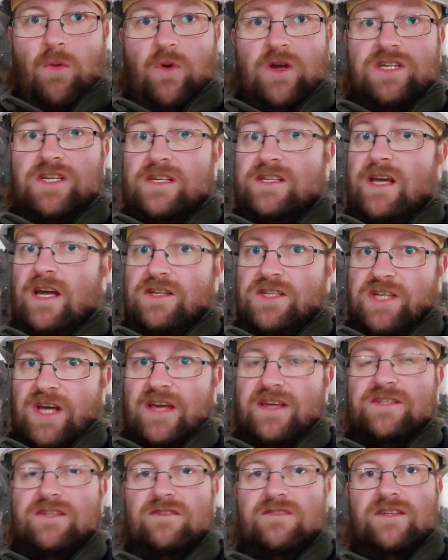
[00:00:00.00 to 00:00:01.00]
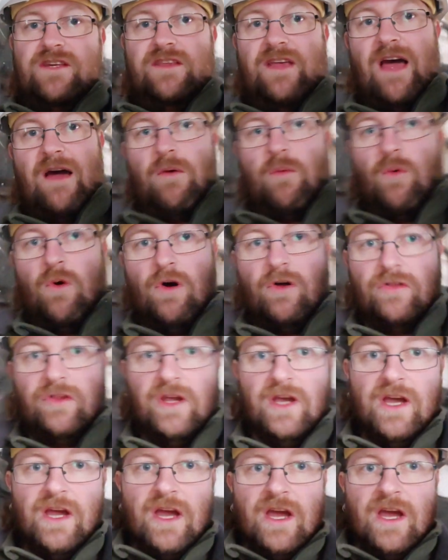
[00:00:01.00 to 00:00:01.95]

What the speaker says: which is adjacent to that one.